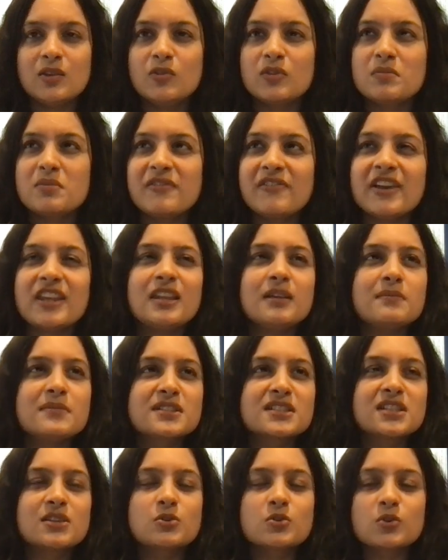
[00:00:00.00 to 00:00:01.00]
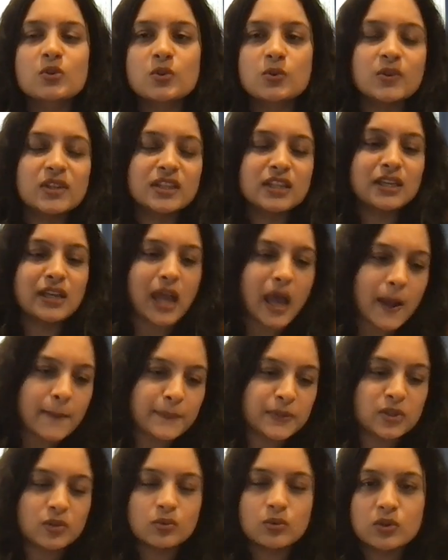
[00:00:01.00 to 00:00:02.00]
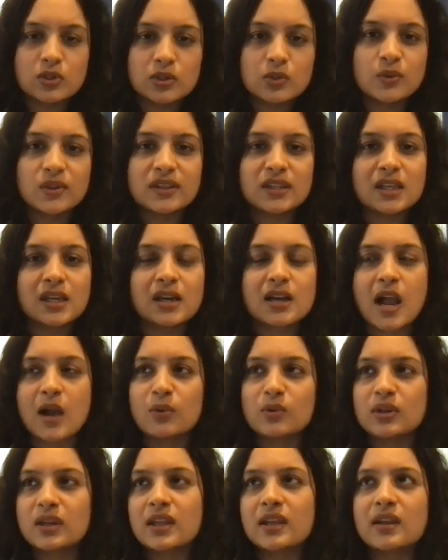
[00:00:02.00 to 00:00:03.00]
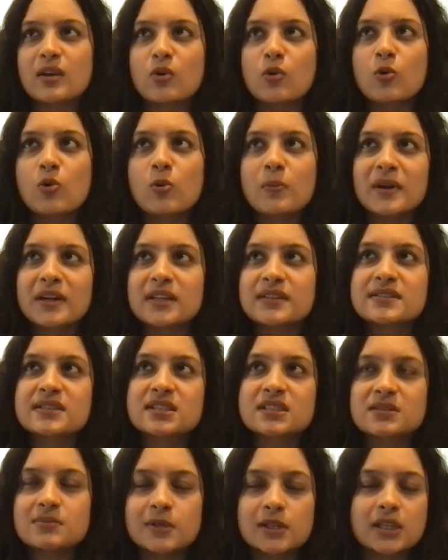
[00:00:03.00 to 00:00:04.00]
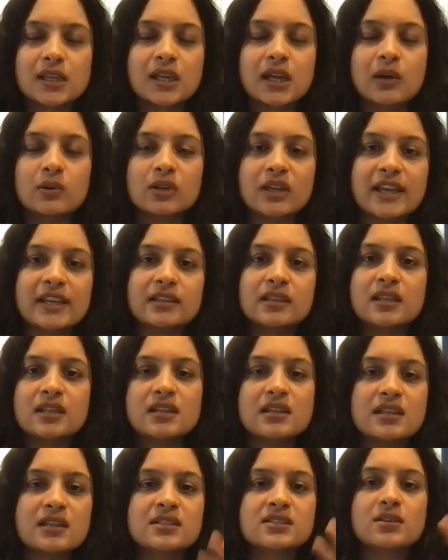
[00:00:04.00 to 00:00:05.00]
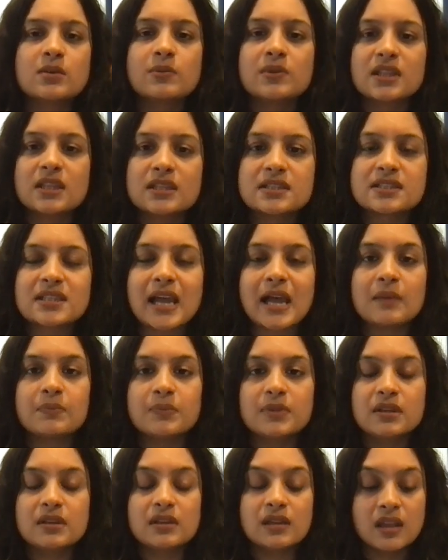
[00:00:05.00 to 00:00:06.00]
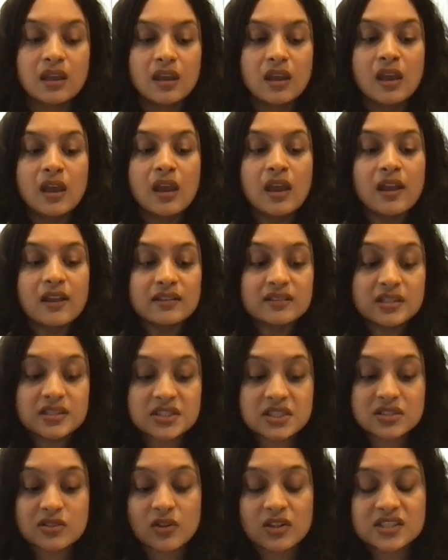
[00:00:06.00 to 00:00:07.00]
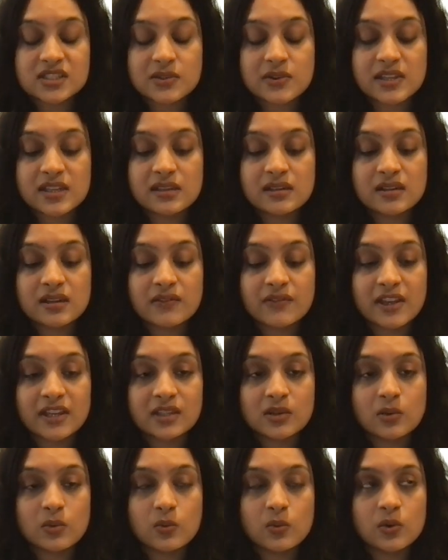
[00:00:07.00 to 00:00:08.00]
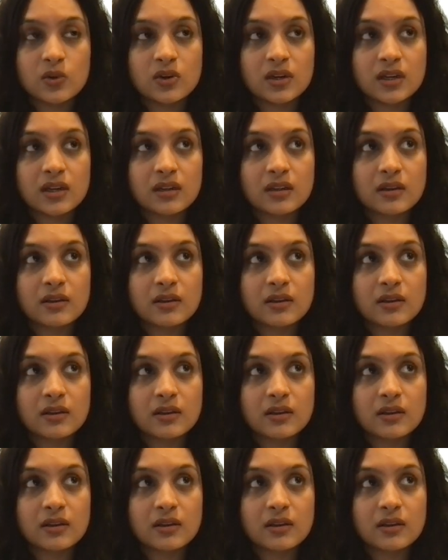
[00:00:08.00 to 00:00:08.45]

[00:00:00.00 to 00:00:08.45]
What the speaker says: would be very busy, doing the nap toll, doing the accounting. Oh, but is this working out like this, or will this happen? This is also a year when you would